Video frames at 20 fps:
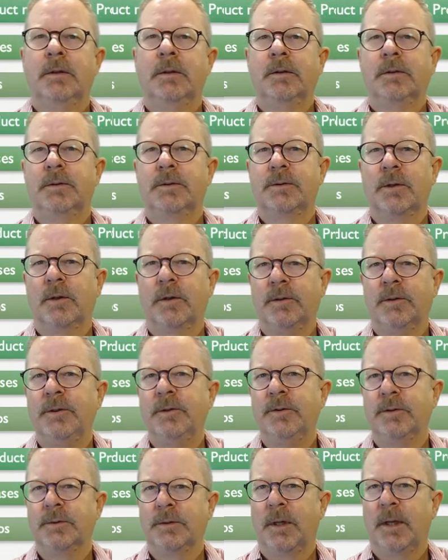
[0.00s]
started to
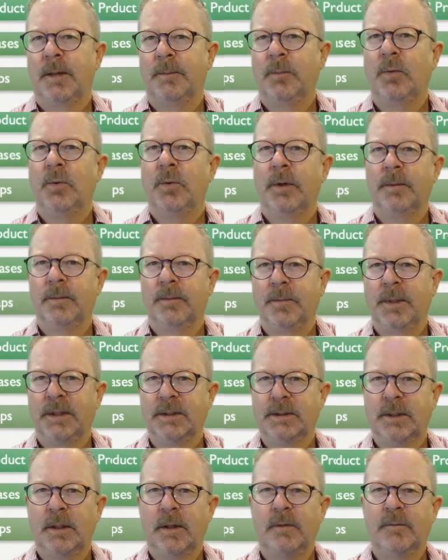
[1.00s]
use a lot more
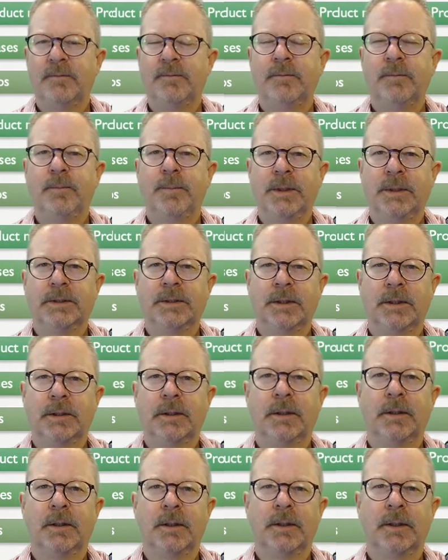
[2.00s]
myself, because I
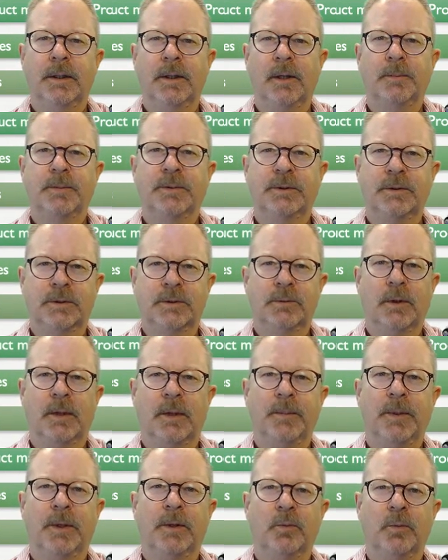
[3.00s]
think it helps
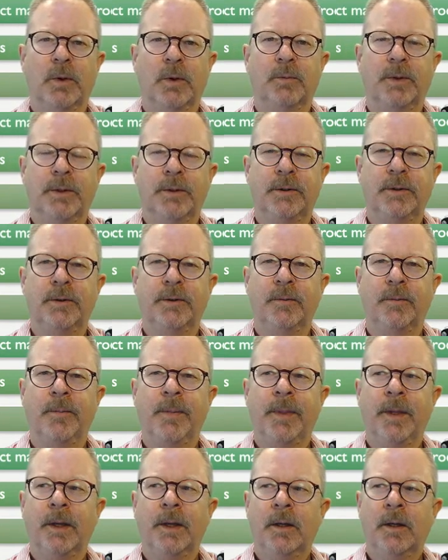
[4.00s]
describe better what we do.
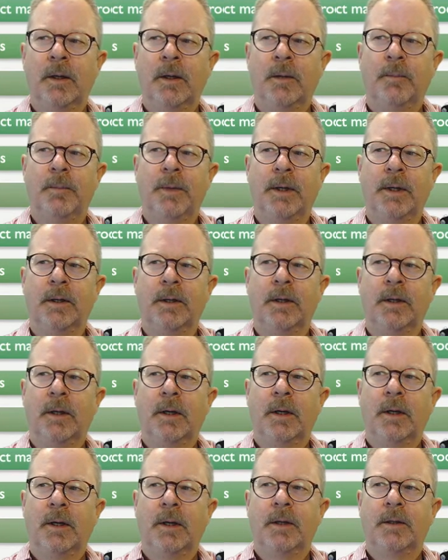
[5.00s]
But the
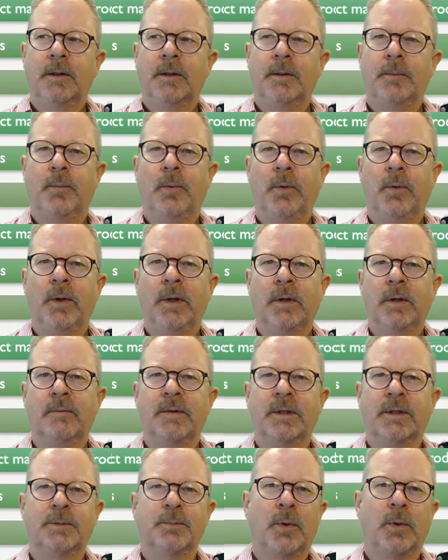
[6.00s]
point of this product
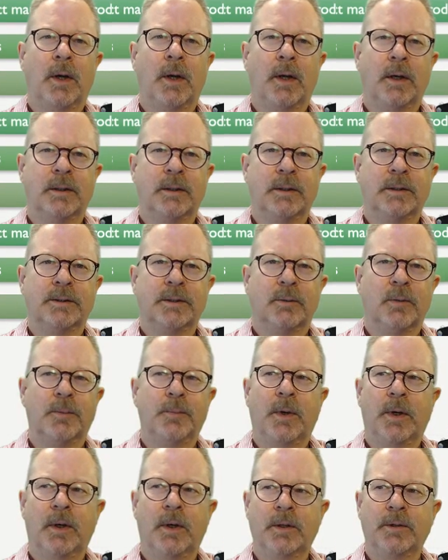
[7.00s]
is that what products really do
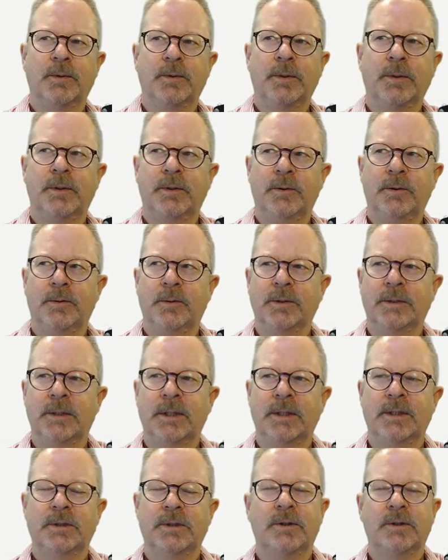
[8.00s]
is they solve
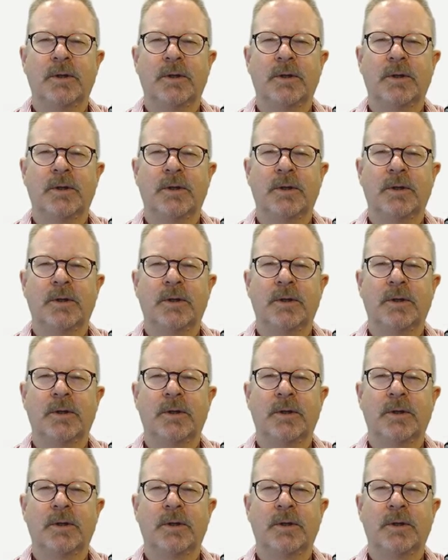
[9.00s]
problems.